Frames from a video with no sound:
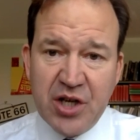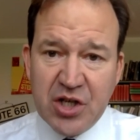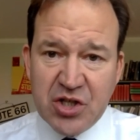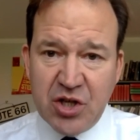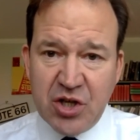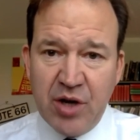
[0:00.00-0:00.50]

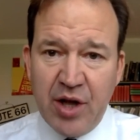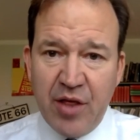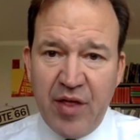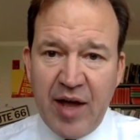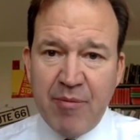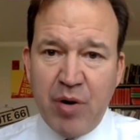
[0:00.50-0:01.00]
So
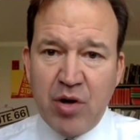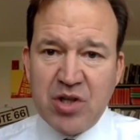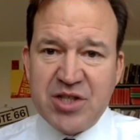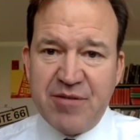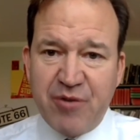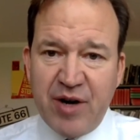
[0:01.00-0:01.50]
that
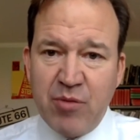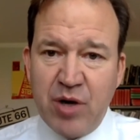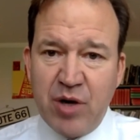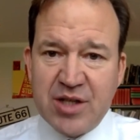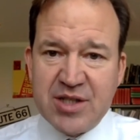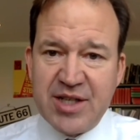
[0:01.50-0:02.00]
policy
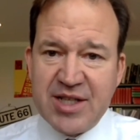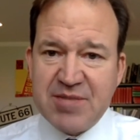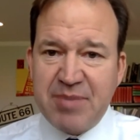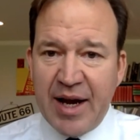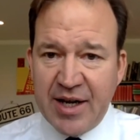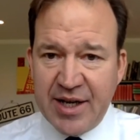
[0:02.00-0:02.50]
framework is an
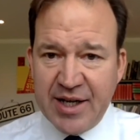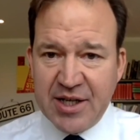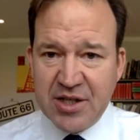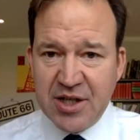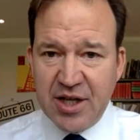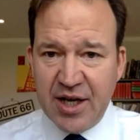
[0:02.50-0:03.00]
expanding
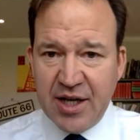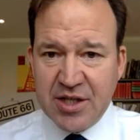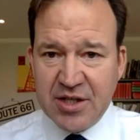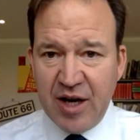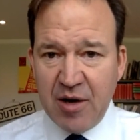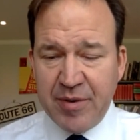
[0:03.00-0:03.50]
and
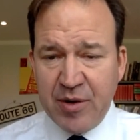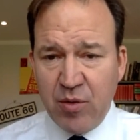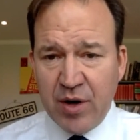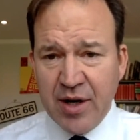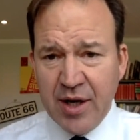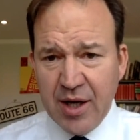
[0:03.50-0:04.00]
developing one.